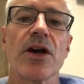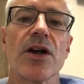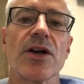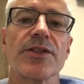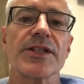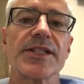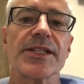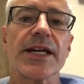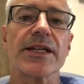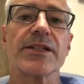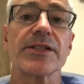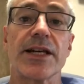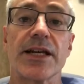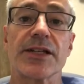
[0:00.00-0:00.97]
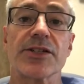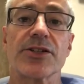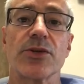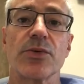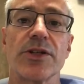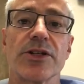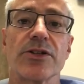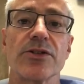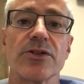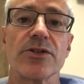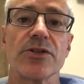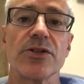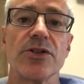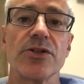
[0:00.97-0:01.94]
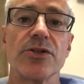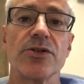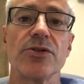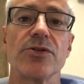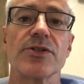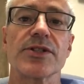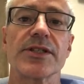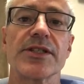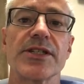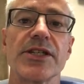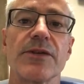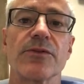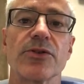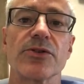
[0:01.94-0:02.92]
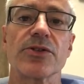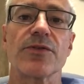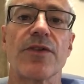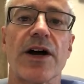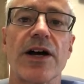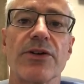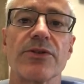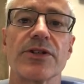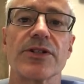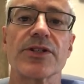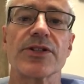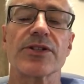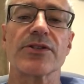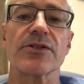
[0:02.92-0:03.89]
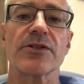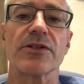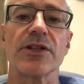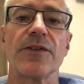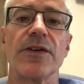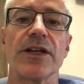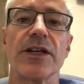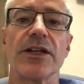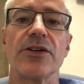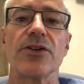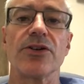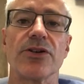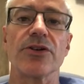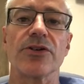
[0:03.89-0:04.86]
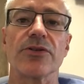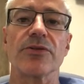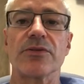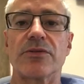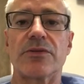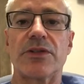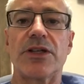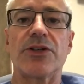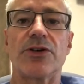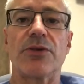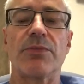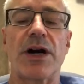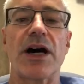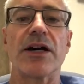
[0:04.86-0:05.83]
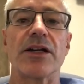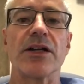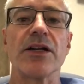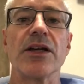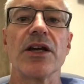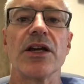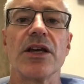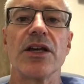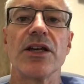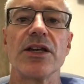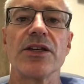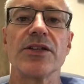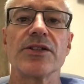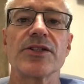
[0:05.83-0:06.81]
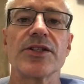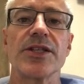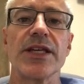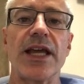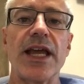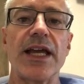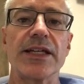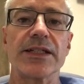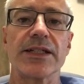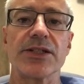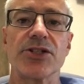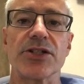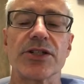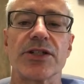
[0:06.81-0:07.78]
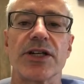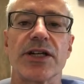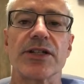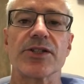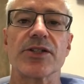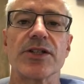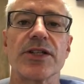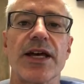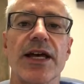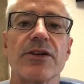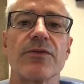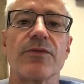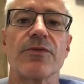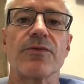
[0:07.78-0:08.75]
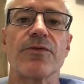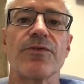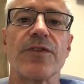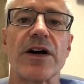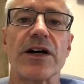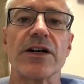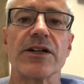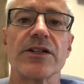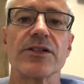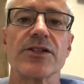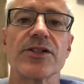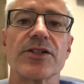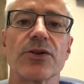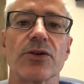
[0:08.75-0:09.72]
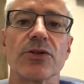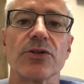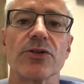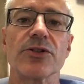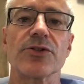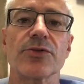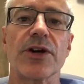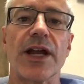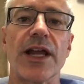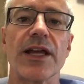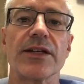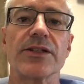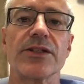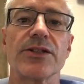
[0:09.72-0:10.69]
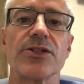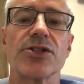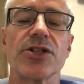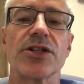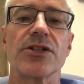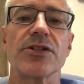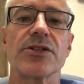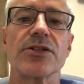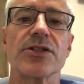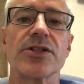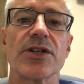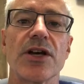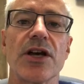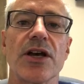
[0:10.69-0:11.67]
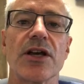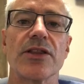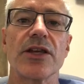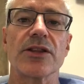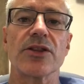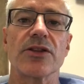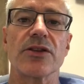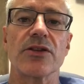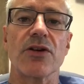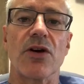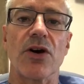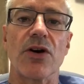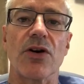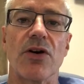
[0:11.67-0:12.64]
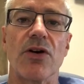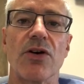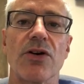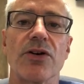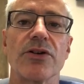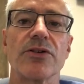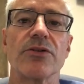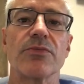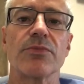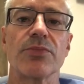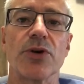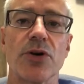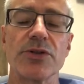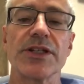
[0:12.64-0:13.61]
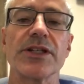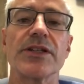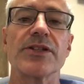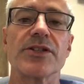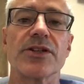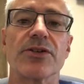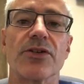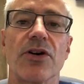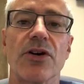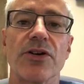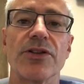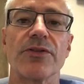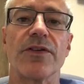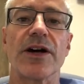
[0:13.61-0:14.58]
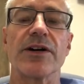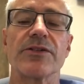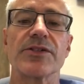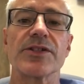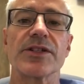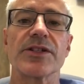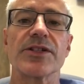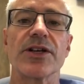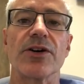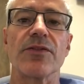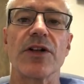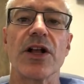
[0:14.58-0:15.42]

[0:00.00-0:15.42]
The second test that we can use to see if there's virus living in your body is the antigen test, and that finds or looks for antigens that are on proteins that are on the virus itself.